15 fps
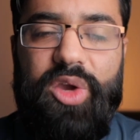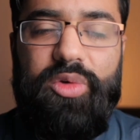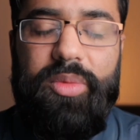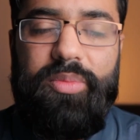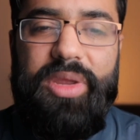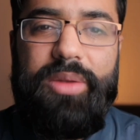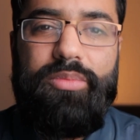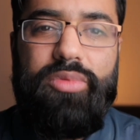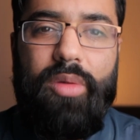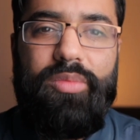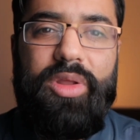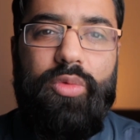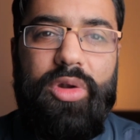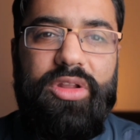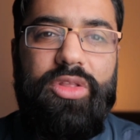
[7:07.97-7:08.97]
it would have been
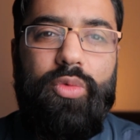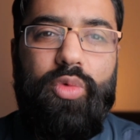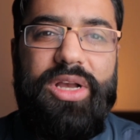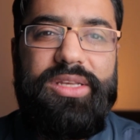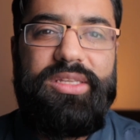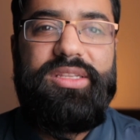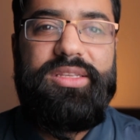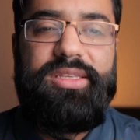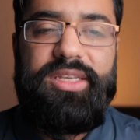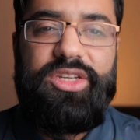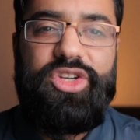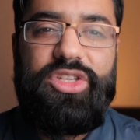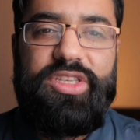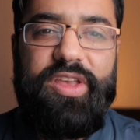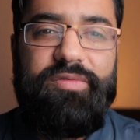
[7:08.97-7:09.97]
probably one of the worst
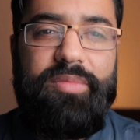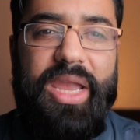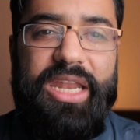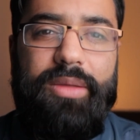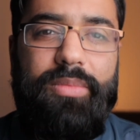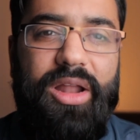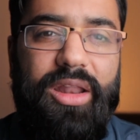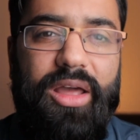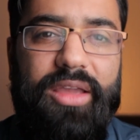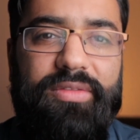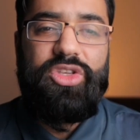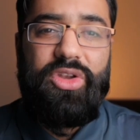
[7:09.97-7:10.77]
decisions I've made in my life.